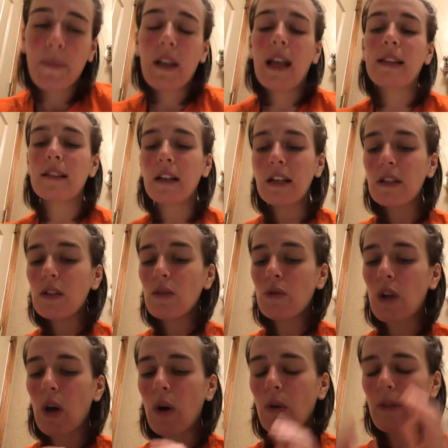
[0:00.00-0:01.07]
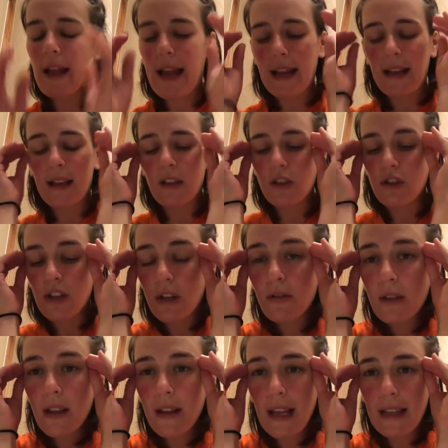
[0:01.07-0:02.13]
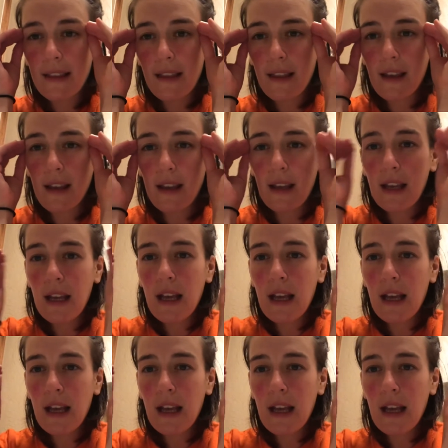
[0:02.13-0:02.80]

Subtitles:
As long as you know like generally like the